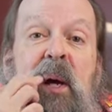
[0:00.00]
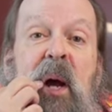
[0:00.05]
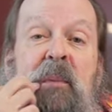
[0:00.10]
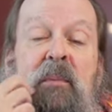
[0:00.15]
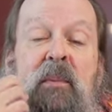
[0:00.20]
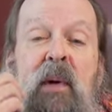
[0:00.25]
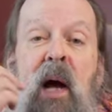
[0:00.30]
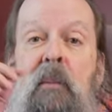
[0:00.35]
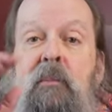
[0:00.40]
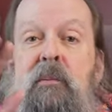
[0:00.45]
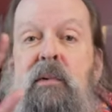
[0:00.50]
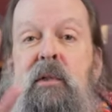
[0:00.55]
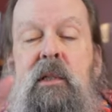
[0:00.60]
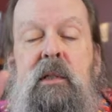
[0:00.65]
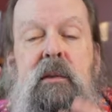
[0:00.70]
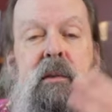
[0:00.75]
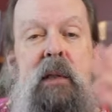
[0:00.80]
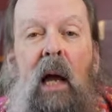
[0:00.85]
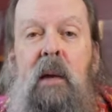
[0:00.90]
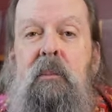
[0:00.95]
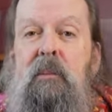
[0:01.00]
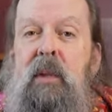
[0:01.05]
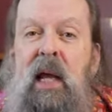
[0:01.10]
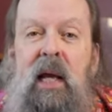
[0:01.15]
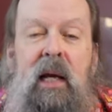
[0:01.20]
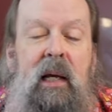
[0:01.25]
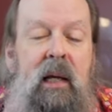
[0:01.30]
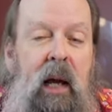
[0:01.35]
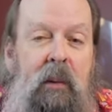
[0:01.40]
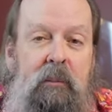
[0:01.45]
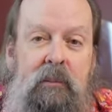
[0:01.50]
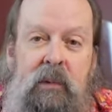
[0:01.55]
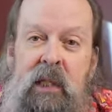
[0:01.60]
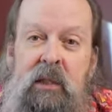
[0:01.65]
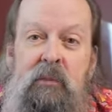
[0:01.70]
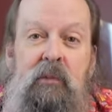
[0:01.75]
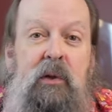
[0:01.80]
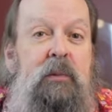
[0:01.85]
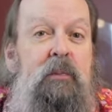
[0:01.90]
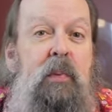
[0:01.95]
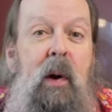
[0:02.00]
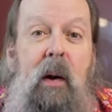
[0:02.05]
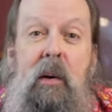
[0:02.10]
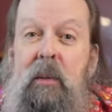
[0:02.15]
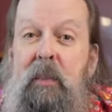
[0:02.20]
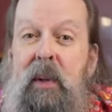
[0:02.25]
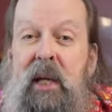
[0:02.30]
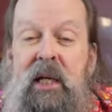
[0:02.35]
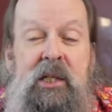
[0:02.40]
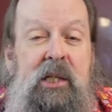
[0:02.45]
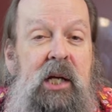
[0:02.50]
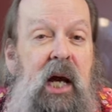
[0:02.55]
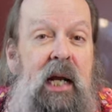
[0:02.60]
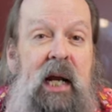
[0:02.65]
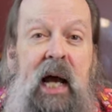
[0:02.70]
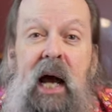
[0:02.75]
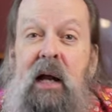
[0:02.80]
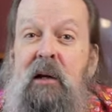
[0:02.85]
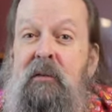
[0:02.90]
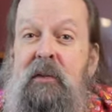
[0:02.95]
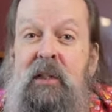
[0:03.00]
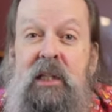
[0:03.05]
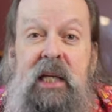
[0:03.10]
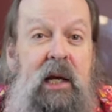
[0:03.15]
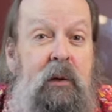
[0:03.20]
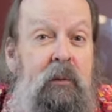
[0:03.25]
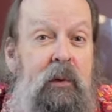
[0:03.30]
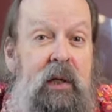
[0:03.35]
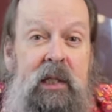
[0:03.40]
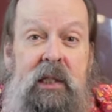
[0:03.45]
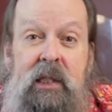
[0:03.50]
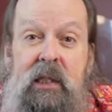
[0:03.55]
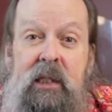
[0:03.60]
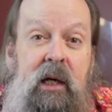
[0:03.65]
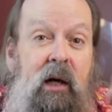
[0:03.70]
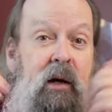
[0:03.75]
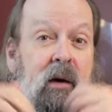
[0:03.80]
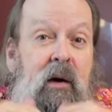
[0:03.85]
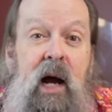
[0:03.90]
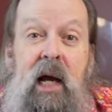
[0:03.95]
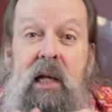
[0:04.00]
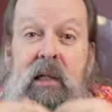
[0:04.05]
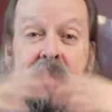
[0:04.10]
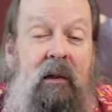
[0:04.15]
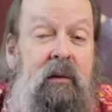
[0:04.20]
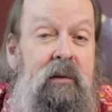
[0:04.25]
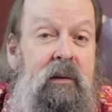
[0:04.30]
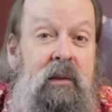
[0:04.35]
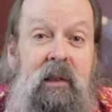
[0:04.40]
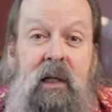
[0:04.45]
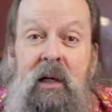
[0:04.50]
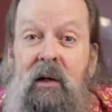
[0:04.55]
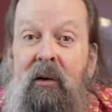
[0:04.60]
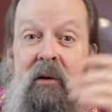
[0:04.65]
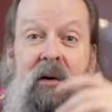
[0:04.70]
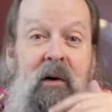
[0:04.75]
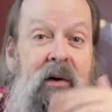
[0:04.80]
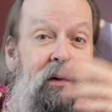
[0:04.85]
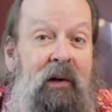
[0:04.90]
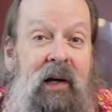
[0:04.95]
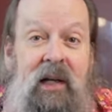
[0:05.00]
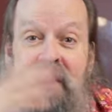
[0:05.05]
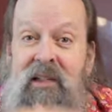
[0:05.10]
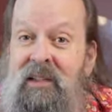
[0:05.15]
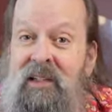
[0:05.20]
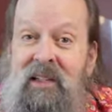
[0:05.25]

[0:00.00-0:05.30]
I, am I think I, uh, this one's probably being shot out of sequence, so I don't know.